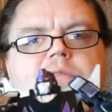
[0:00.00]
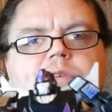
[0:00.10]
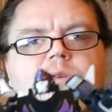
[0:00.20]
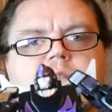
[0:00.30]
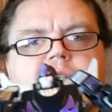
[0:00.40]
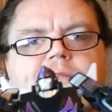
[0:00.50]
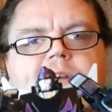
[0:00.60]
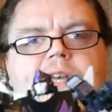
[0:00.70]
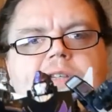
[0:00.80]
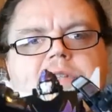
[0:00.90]
fools in the
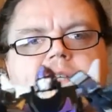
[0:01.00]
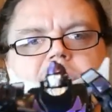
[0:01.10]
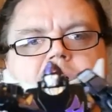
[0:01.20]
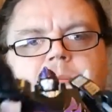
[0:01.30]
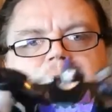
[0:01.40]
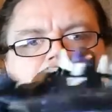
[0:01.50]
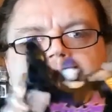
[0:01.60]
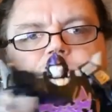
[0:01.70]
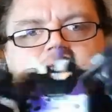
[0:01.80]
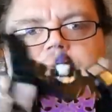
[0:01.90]
face. He can go
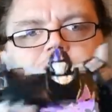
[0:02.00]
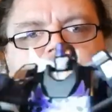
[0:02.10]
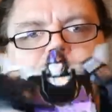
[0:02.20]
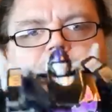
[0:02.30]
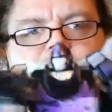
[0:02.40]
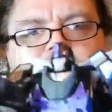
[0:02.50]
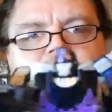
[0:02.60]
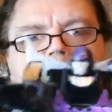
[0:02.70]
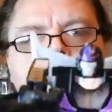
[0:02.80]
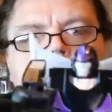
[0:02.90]
pa-choo, pa-choo, pa-choo, pa-choo,
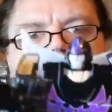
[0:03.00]
pa-choo.